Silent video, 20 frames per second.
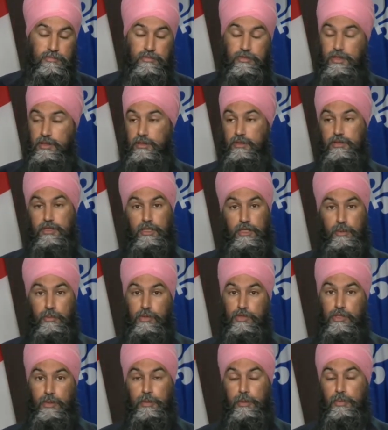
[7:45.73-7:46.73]
The
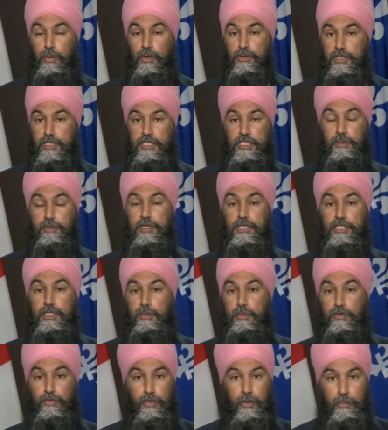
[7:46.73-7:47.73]
liberals are proposing something
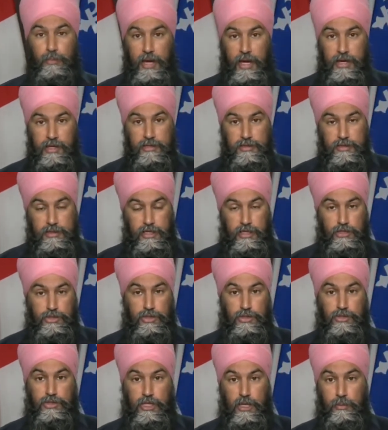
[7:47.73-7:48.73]
similar for banks and
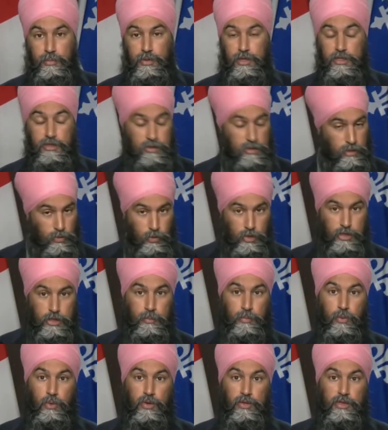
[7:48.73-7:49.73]
insurance companies. We
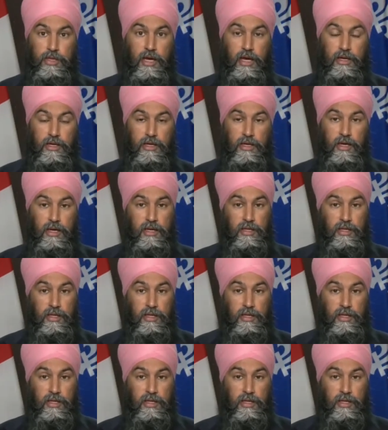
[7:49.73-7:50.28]
support that.